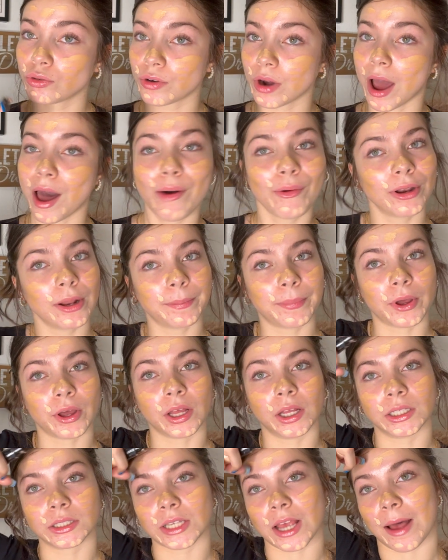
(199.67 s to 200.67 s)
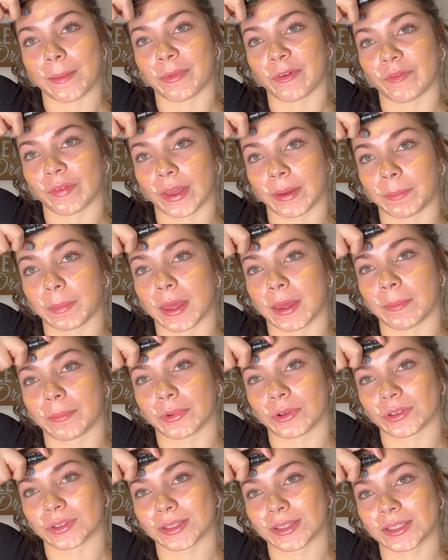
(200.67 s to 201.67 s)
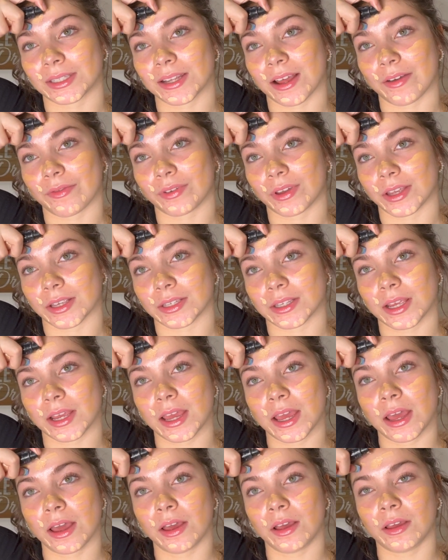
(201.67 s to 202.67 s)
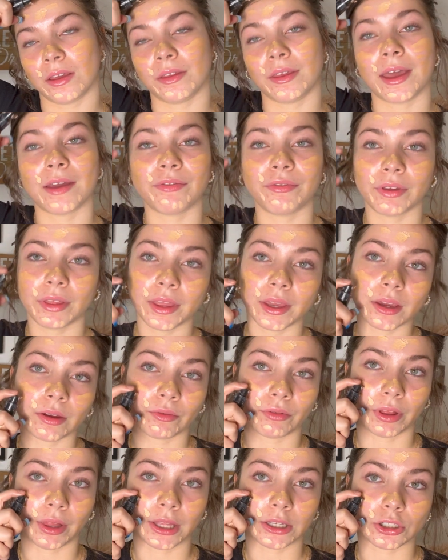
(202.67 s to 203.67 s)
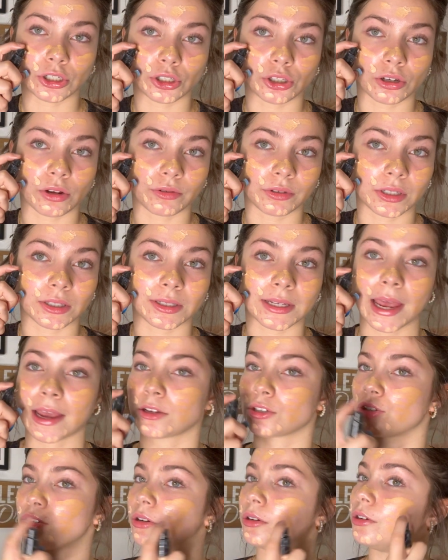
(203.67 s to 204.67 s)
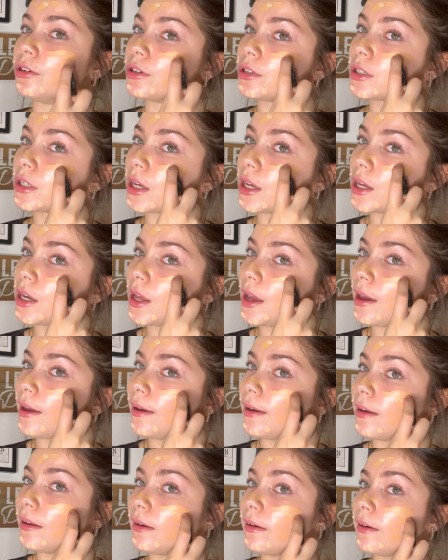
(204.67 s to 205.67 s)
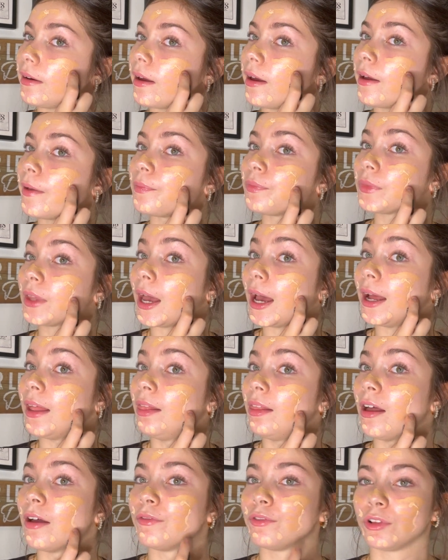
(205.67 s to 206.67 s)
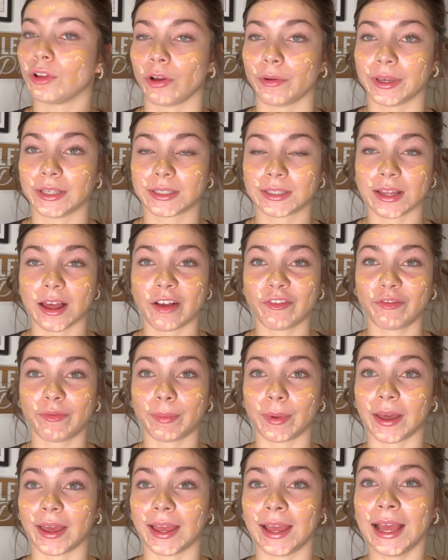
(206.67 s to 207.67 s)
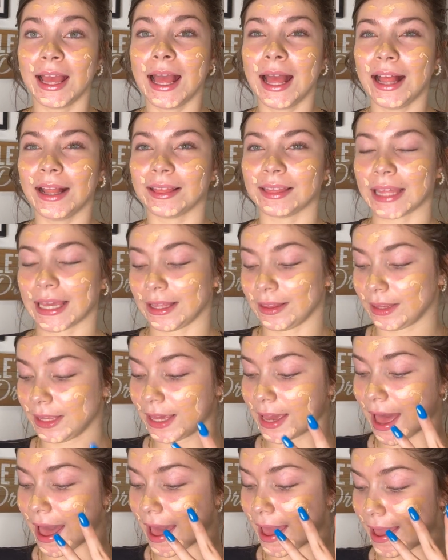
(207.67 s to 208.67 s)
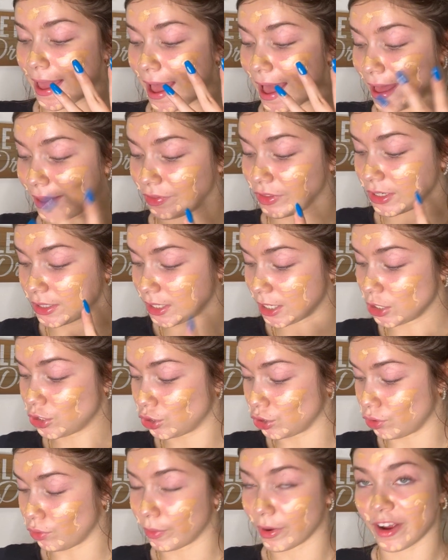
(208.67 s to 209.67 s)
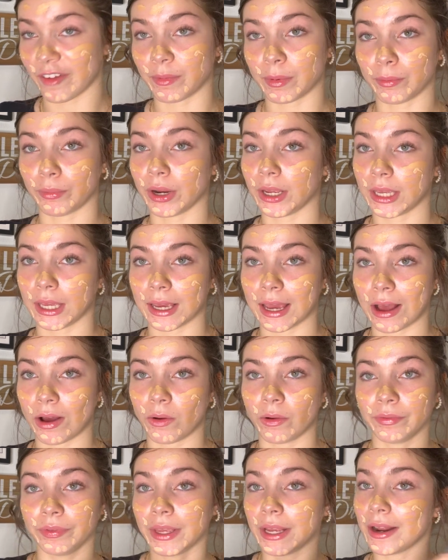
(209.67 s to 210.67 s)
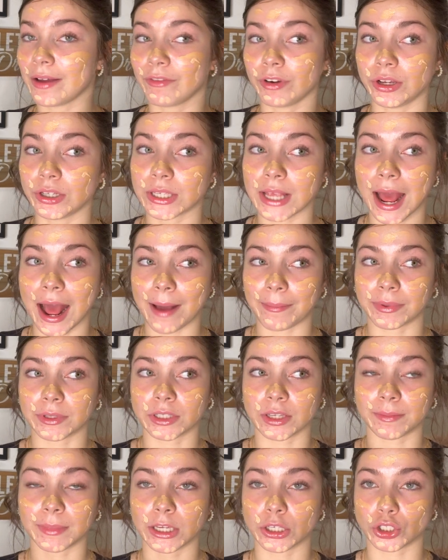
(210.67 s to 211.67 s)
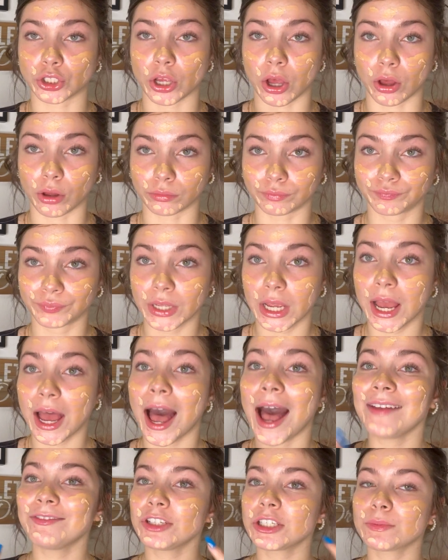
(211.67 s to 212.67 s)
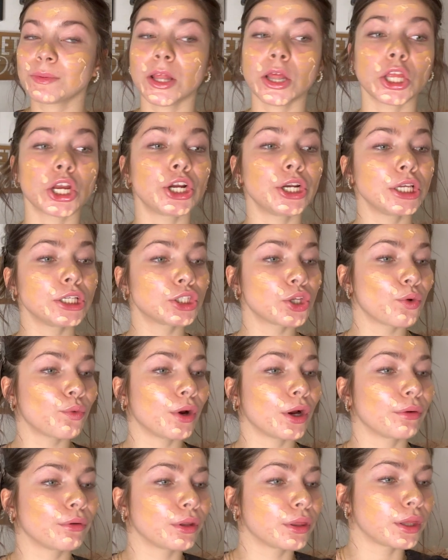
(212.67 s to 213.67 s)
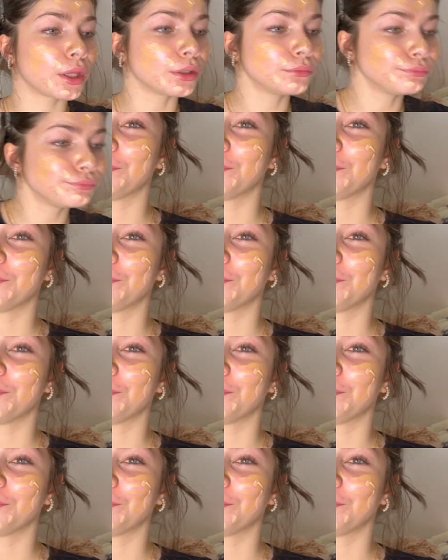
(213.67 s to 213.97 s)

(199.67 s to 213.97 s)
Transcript: not want to put on top of like pimples and stuff, because I feel like it really just shows the texture in your skin, and I love glowy stuff, but lately I had this issue where I've been breaking out. That never used to happen to me, so I've just been learning to work with it.